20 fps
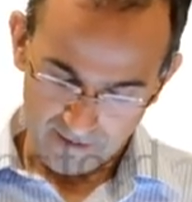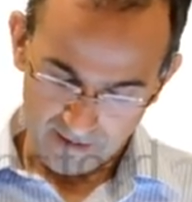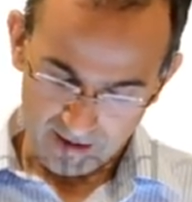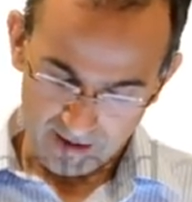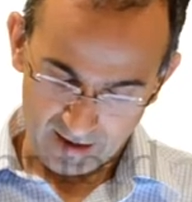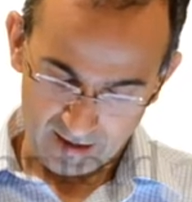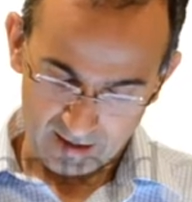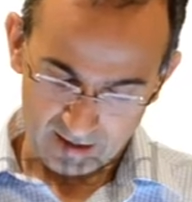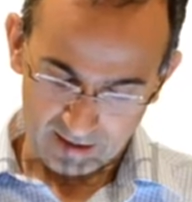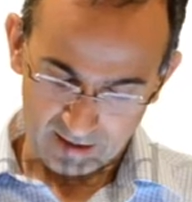
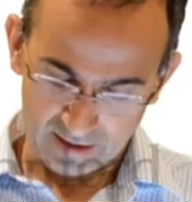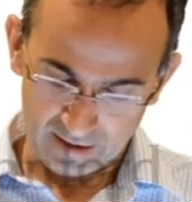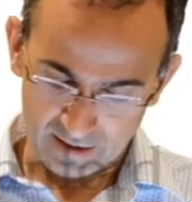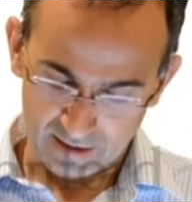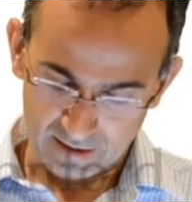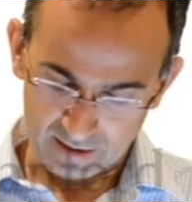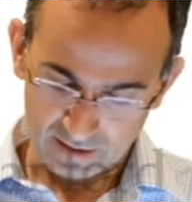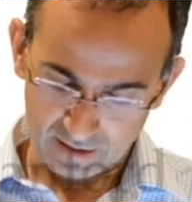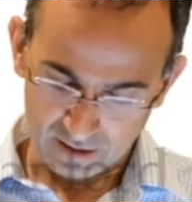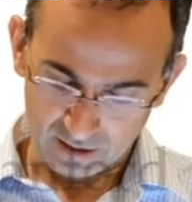a
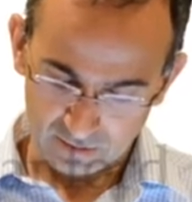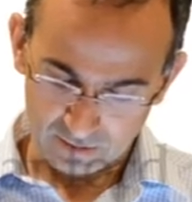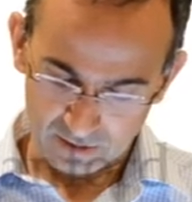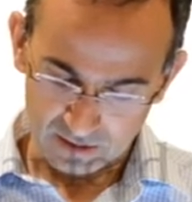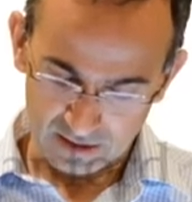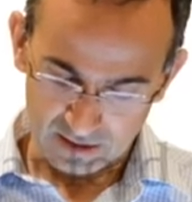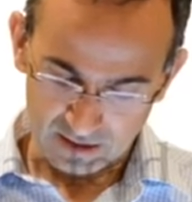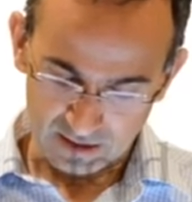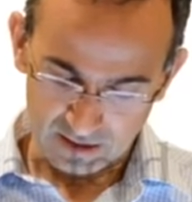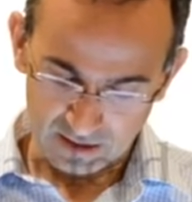
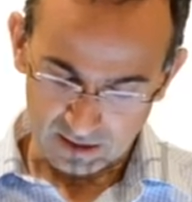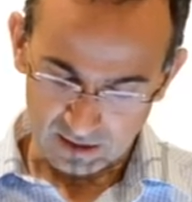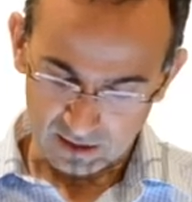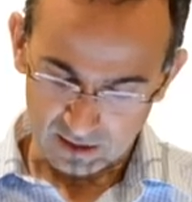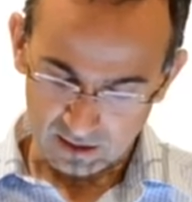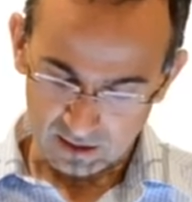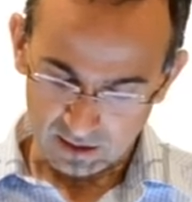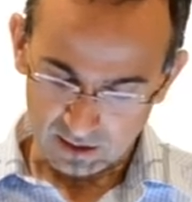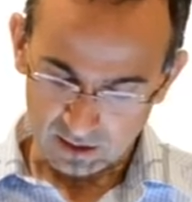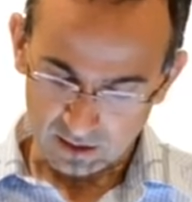times z
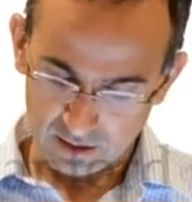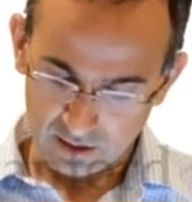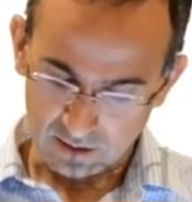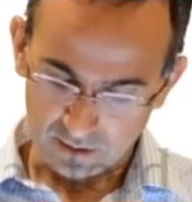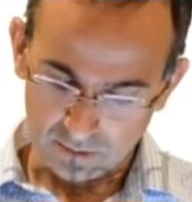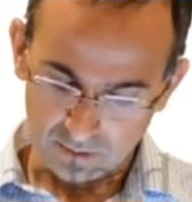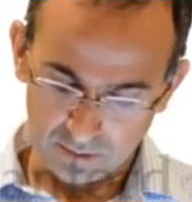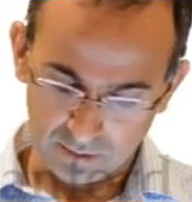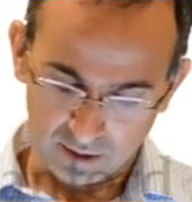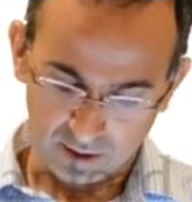
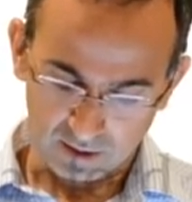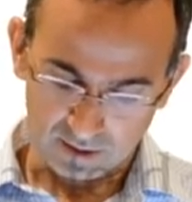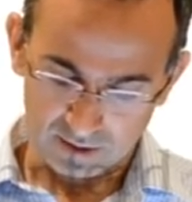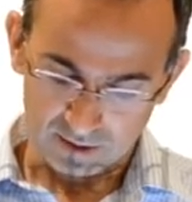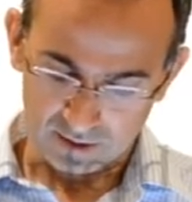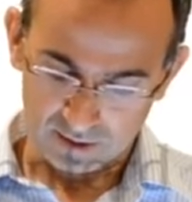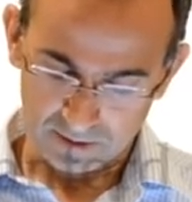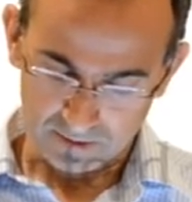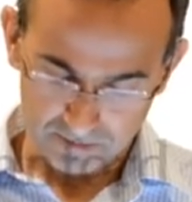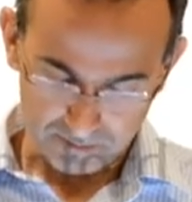
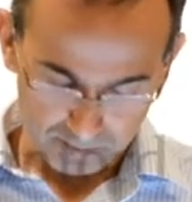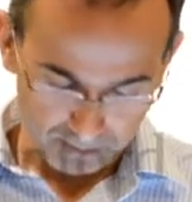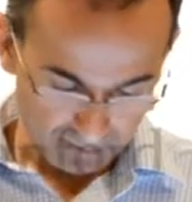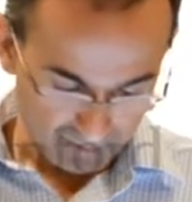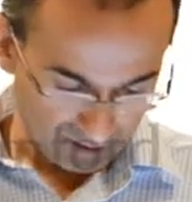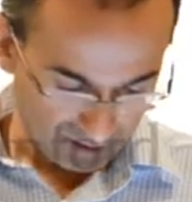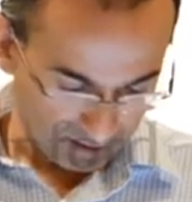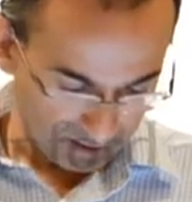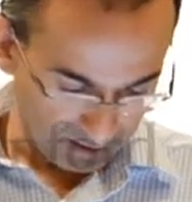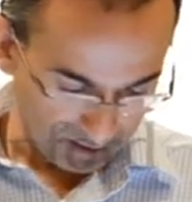plus,
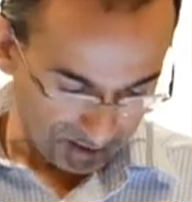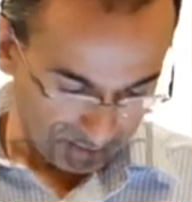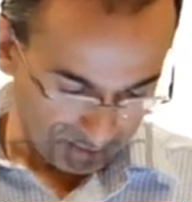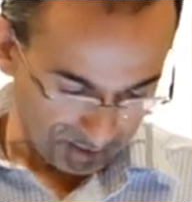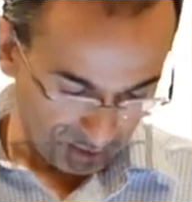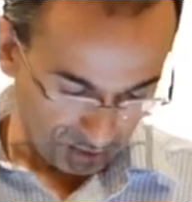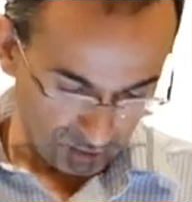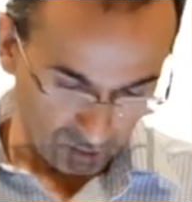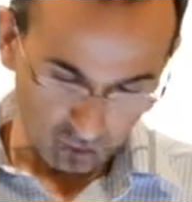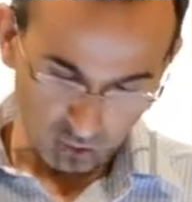uh, let me
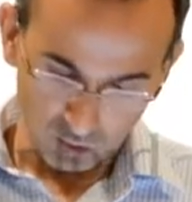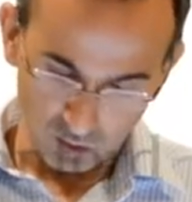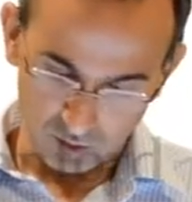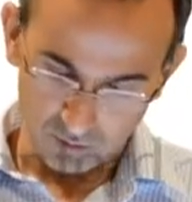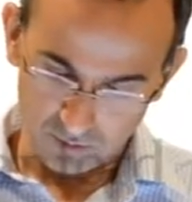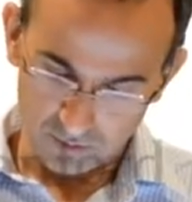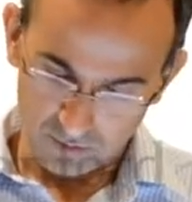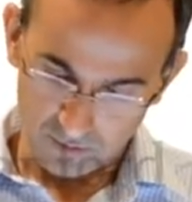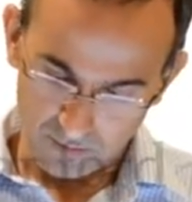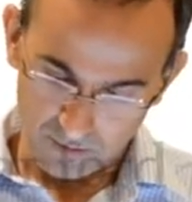not call
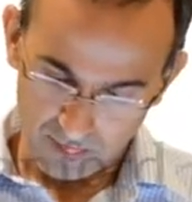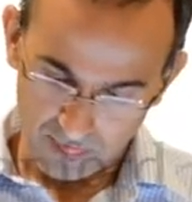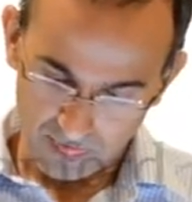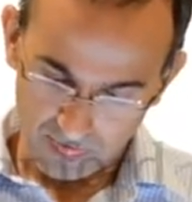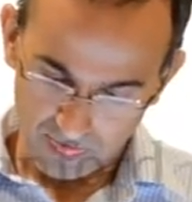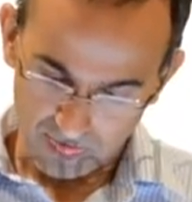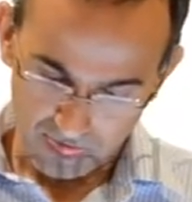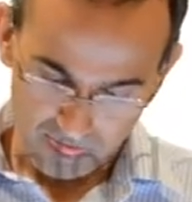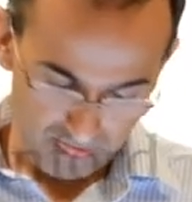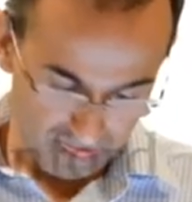them
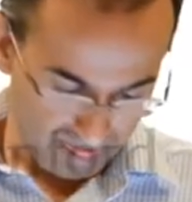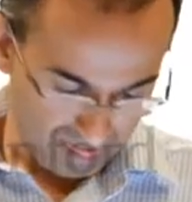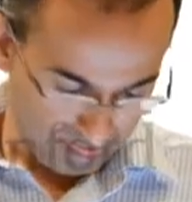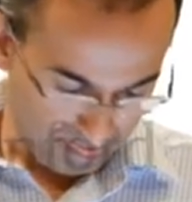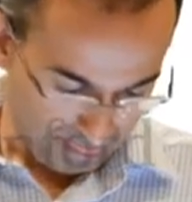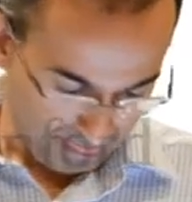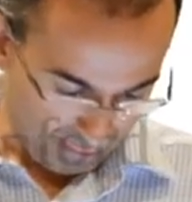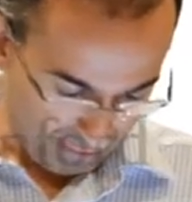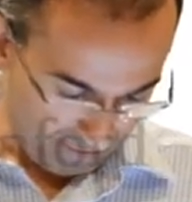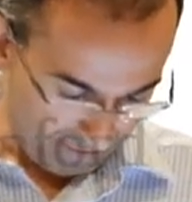
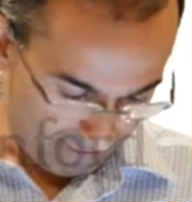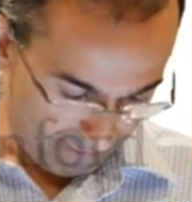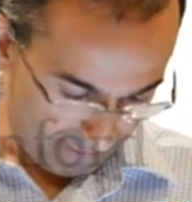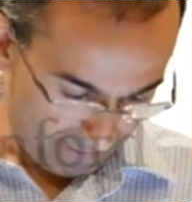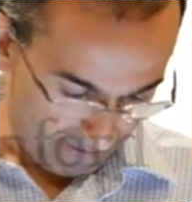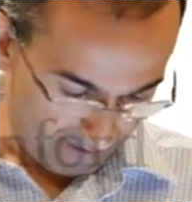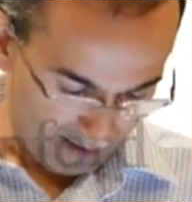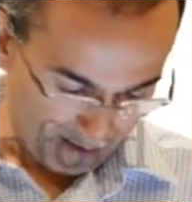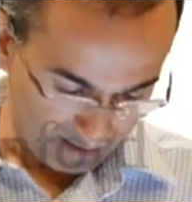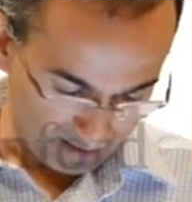
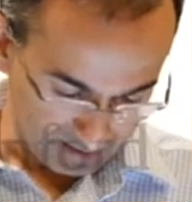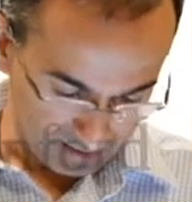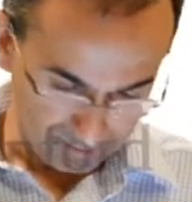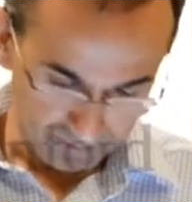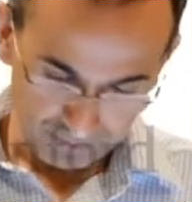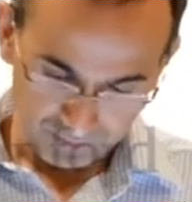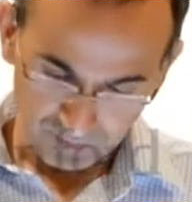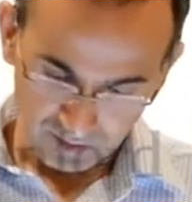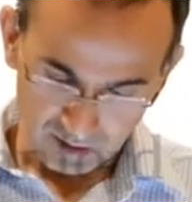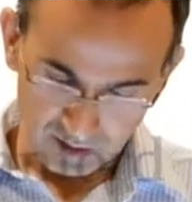that,
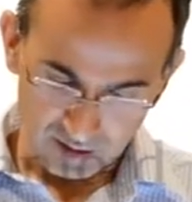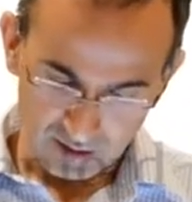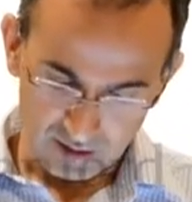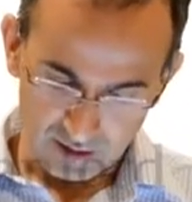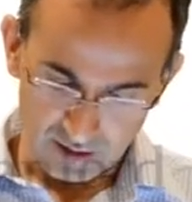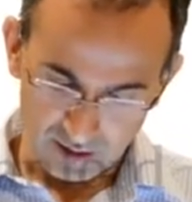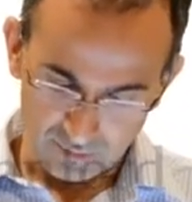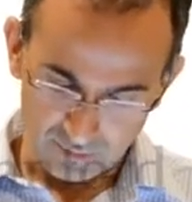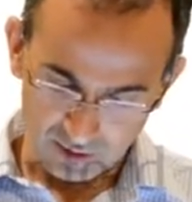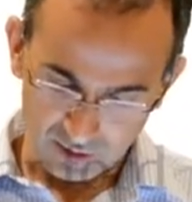
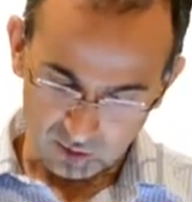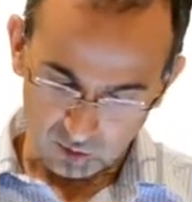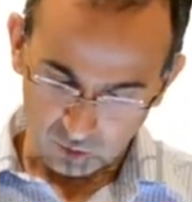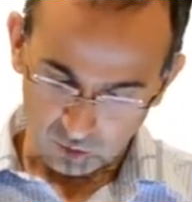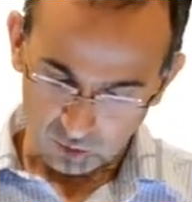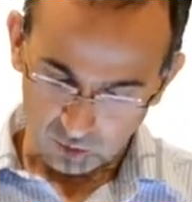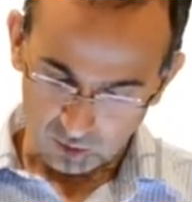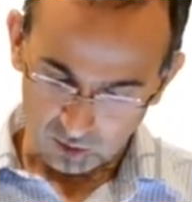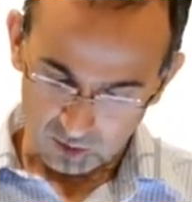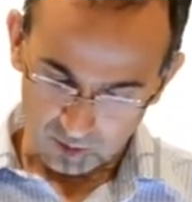let me
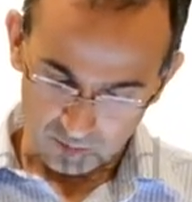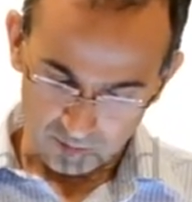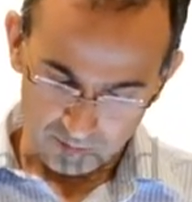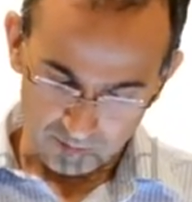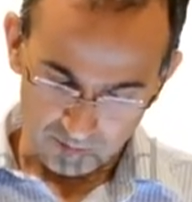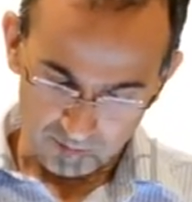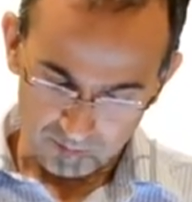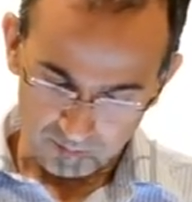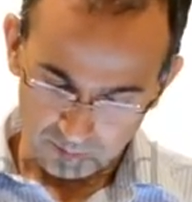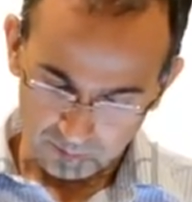call
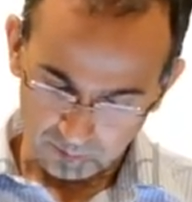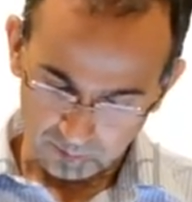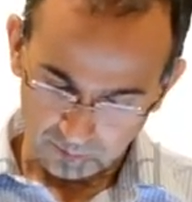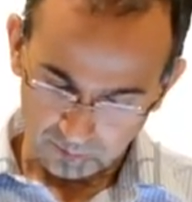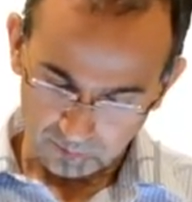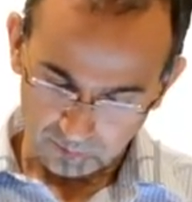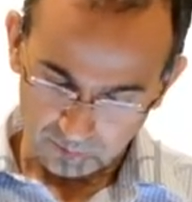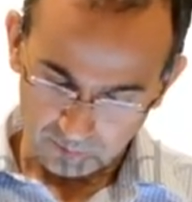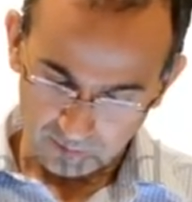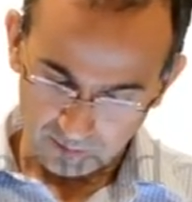them
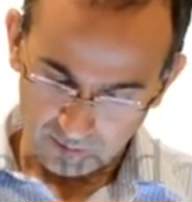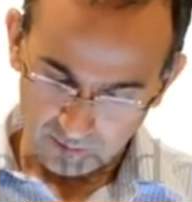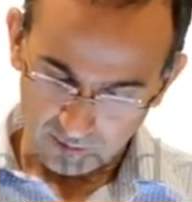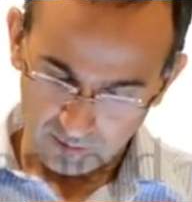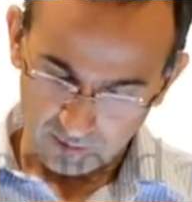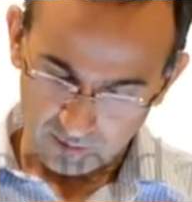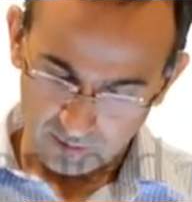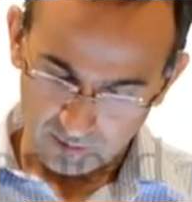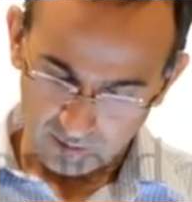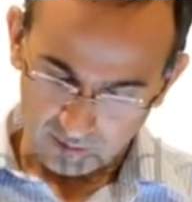
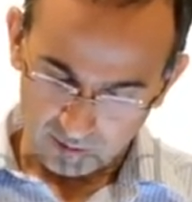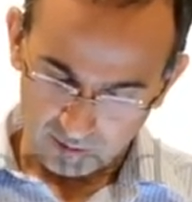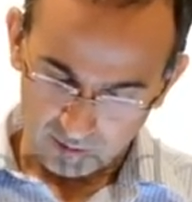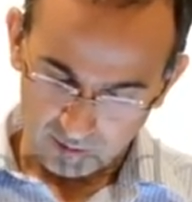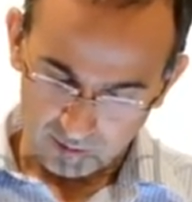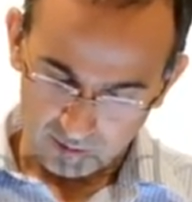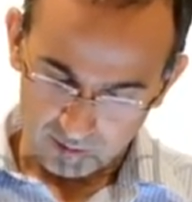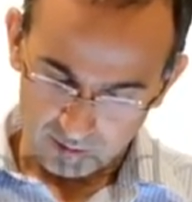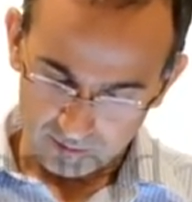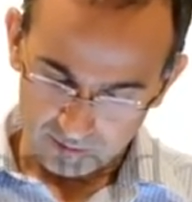
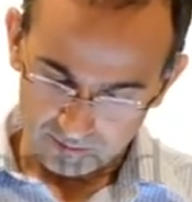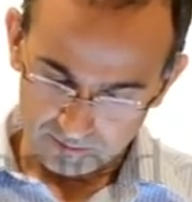uh,